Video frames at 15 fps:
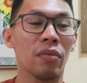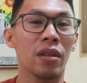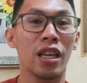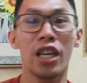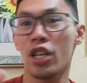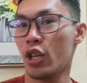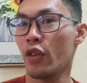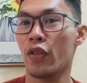
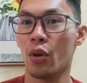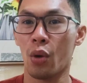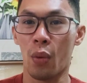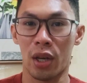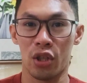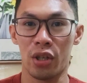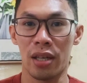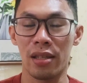interview
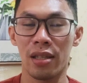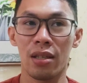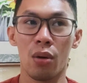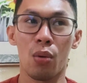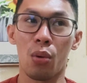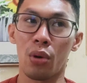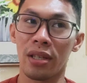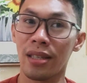questions
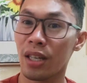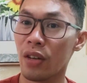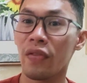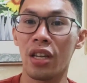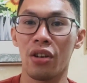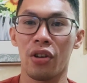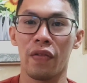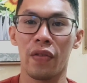or set of
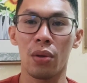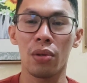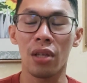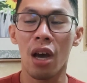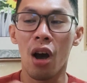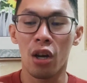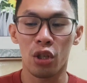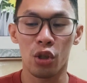interviews
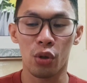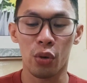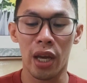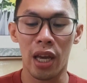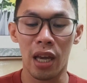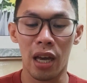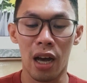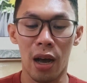
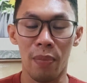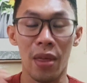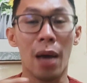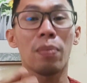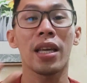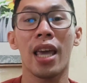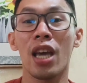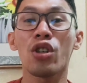during the
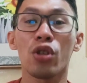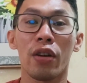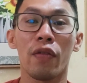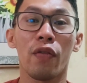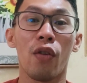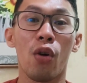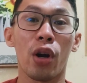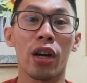application
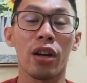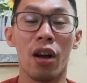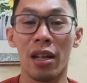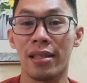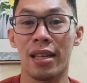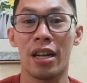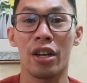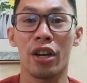for
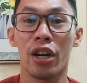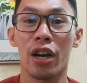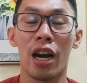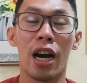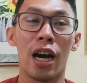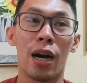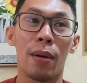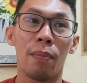call center
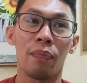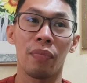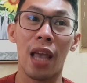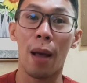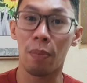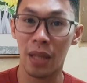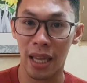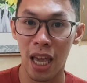
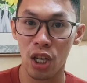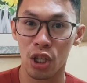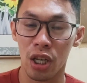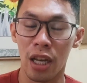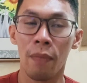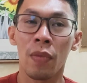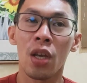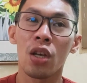
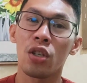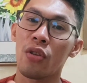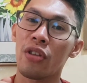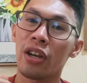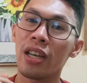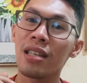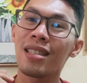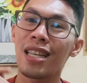application. So
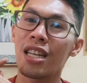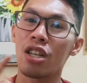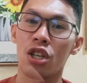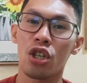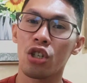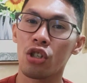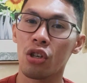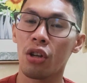there is the
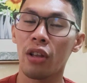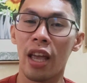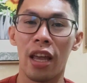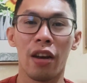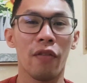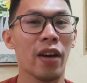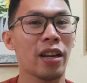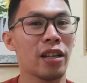initial
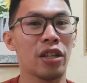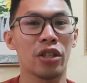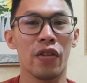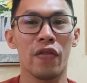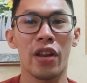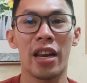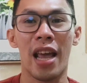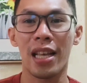and the final
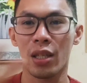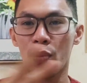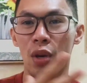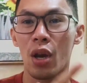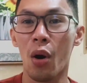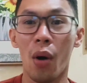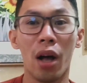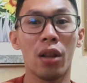interview, and as we
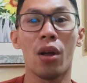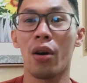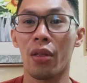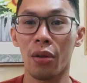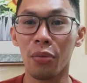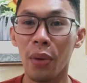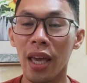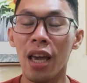go along
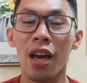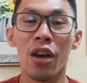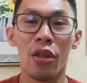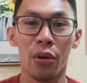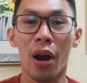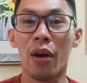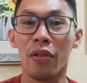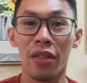the way
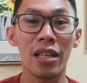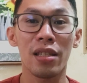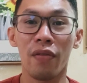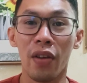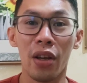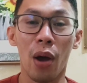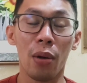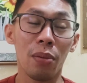throughout this
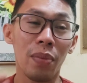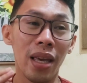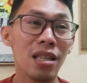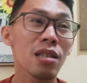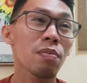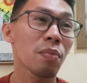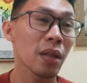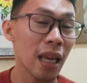video, I'll be
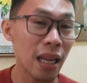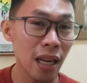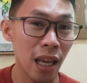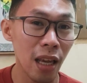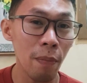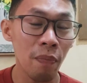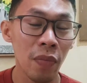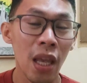explaining